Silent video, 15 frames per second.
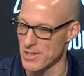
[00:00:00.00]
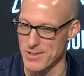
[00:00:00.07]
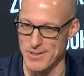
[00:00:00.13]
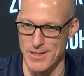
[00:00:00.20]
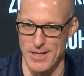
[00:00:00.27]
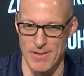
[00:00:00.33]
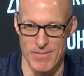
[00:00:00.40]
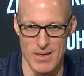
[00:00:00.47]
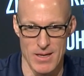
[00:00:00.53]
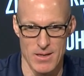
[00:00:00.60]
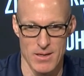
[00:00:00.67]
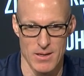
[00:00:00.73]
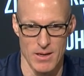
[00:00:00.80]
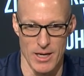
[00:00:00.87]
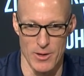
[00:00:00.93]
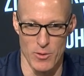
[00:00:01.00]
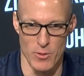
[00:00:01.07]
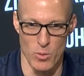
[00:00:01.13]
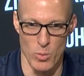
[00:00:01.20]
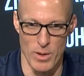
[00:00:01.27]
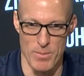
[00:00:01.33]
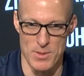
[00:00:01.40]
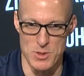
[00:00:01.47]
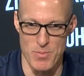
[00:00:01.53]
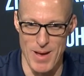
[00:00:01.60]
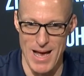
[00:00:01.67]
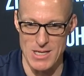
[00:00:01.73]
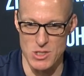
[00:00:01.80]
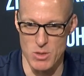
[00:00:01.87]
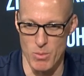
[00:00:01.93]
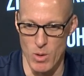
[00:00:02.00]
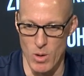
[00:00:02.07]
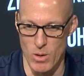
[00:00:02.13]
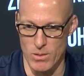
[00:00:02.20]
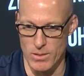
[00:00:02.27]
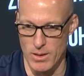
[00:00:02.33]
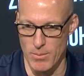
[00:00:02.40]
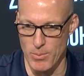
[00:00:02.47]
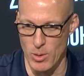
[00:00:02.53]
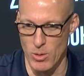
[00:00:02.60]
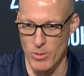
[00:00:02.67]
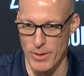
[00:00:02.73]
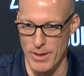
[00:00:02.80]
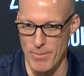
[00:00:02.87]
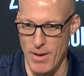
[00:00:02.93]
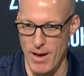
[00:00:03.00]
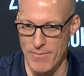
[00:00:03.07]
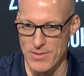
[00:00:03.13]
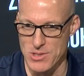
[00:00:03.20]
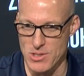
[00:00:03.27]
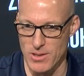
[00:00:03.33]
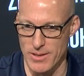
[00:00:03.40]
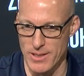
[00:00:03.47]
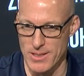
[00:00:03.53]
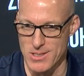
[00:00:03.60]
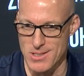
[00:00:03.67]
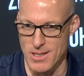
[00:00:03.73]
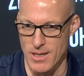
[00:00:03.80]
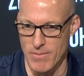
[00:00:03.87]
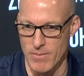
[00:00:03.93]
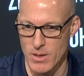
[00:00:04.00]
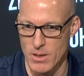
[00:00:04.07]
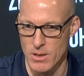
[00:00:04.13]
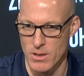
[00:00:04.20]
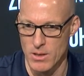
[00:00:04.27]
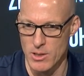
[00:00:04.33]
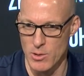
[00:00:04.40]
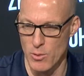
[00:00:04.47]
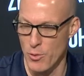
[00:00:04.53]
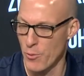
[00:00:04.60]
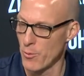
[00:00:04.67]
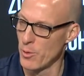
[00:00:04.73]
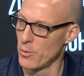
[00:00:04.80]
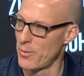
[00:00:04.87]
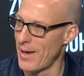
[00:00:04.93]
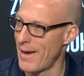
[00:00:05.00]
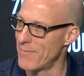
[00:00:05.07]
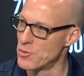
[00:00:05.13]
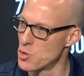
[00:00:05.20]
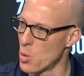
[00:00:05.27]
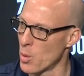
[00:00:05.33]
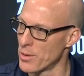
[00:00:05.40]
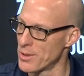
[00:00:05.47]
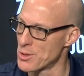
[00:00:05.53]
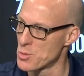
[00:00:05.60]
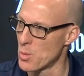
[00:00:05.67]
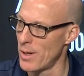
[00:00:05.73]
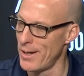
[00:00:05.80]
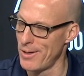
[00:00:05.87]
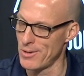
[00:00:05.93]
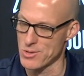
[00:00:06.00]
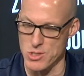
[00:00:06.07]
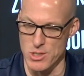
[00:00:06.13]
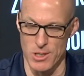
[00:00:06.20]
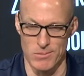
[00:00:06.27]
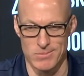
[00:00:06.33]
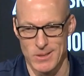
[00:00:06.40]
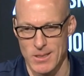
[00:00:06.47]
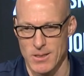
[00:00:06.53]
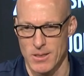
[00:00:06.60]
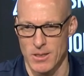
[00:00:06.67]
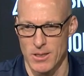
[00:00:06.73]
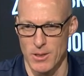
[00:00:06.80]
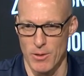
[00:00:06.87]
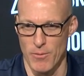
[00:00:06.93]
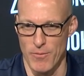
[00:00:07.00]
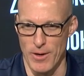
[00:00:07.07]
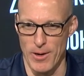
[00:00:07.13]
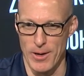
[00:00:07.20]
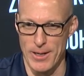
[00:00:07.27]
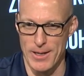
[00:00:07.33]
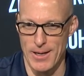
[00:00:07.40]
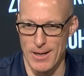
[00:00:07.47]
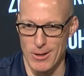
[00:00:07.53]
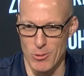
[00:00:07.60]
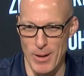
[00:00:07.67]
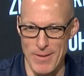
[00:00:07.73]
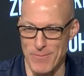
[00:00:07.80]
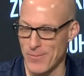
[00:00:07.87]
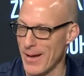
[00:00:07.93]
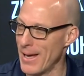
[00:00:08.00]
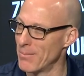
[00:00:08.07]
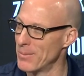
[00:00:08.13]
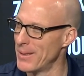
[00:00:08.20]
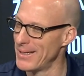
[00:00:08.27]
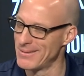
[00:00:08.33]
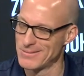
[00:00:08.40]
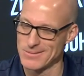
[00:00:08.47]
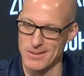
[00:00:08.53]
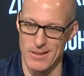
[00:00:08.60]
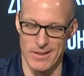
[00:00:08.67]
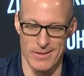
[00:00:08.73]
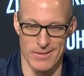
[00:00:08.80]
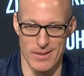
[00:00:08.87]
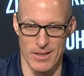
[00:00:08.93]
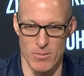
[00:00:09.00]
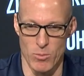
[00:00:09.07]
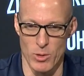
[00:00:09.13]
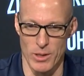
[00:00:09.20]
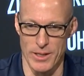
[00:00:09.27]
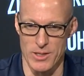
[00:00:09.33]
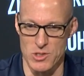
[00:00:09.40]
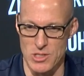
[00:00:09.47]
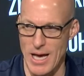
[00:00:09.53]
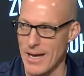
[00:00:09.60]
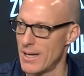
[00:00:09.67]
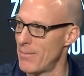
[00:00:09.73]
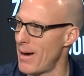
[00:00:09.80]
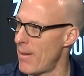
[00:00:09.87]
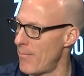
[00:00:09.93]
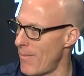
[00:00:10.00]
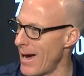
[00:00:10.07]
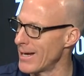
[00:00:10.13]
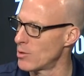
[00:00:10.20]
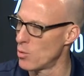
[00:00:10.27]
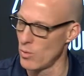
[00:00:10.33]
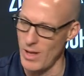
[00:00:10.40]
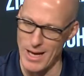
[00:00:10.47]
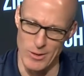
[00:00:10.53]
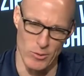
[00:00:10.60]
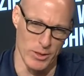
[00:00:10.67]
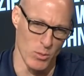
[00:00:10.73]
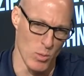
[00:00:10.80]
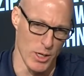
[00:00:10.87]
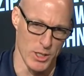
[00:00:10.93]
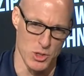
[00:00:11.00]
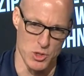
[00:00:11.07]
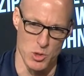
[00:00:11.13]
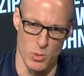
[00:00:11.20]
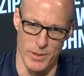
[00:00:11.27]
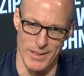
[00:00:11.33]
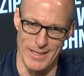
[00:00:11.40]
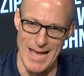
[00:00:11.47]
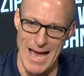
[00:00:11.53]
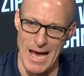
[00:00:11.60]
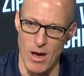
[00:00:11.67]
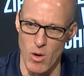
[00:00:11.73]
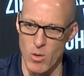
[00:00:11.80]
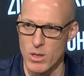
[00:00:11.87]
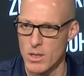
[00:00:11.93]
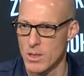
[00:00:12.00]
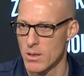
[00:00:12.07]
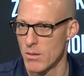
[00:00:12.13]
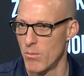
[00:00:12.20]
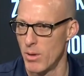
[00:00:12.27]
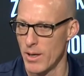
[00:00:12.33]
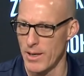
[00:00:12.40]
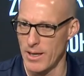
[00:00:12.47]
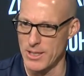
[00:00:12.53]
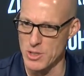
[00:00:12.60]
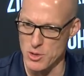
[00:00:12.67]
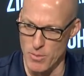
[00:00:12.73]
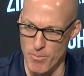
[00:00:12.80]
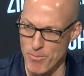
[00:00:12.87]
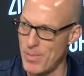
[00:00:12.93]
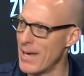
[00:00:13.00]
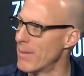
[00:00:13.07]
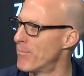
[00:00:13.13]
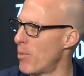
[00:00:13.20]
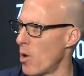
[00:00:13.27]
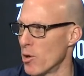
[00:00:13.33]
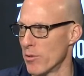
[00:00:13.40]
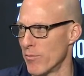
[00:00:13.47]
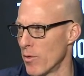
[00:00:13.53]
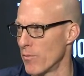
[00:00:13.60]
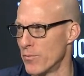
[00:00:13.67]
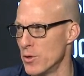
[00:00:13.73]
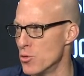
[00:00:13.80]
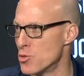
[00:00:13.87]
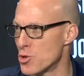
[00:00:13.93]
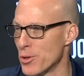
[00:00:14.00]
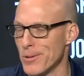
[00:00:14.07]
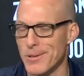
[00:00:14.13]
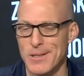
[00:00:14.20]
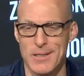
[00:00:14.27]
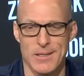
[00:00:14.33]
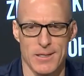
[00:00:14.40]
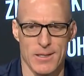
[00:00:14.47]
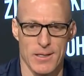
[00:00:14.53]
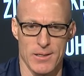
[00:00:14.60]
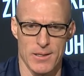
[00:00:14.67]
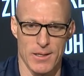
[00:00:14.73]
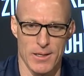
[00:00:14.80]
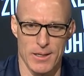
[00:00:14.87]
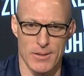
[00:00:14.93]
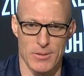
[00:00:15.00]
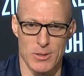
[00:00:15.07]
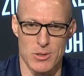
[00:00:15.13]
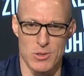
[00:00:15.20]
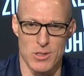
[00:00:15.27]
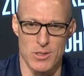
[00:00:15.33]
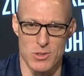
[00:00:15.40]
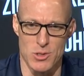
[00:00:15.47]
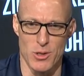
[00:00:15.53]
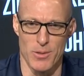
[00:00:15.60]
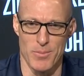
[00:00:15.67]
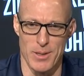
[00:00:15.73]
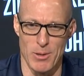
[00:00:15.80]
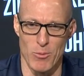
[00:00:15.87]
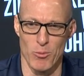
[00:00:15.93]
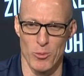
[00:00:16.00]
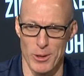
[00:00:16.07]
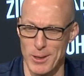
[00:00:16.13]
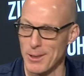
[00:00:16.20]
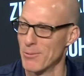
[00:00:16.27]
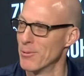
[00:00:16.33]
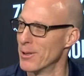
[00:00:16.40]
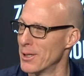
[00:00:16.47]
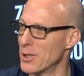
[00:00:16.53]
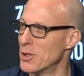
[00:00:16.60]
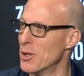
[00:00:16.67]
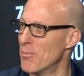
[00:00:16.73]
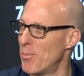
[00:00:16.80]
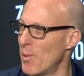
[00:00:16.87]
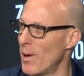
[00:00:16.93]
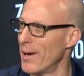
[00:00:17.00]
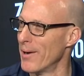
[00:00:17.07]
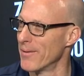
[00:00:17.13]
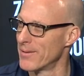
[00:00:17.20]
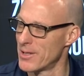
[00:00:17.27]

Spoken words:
And I know the women's basketball program, obviously, is thrilled to have Jordan as well. So, you know, very great family. And really excited about Michael, not only what he's doing now, but he's a big part of our future and is going to be a really, really good player.